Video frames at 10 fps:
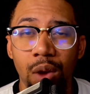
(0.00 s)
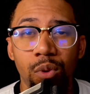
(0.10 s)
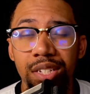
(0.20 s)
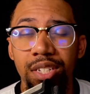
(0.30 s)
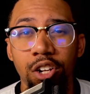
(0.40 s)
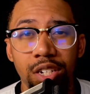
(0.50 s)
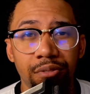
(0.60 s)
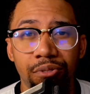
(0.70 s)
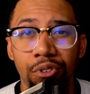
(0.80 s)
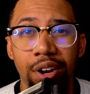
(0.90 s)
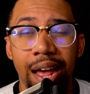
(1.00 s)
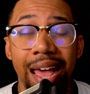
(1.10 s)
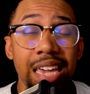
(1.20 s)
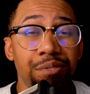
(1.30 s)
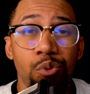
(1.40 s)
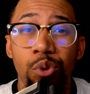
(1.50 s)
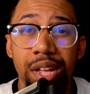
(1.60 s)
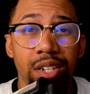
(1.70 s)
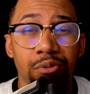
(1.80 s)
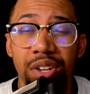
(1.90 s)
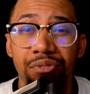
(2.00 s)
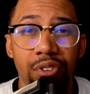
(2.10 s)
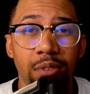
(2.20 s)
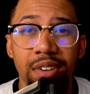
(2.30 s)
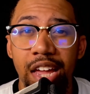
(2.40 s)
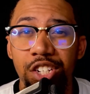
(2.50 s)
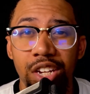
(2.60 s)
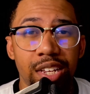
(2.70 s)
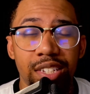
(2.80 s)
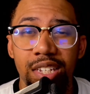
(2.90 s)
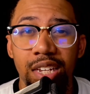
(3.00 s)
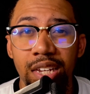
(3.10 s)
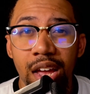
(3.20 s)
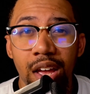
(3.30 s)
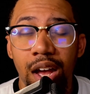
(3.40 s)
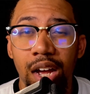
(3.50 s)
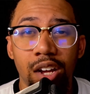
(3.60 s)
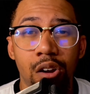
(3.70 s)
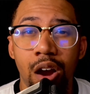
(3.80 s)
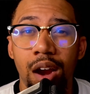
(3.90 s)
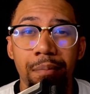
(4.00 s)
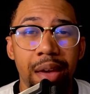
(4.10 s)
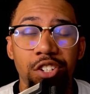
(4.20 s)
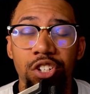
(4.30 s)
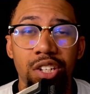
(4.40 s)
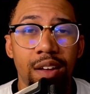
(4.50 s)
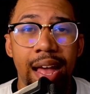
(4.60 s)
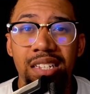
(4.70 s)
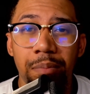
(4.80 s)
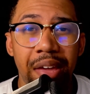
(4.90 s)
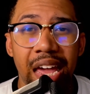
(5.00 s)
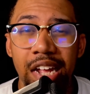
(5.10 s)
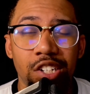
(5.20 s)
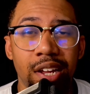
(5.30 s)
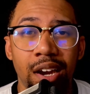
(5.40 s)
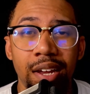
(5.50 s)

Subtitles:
I went searching for it. I even went to Reverb Nation to see Go Hard Major still has a page there.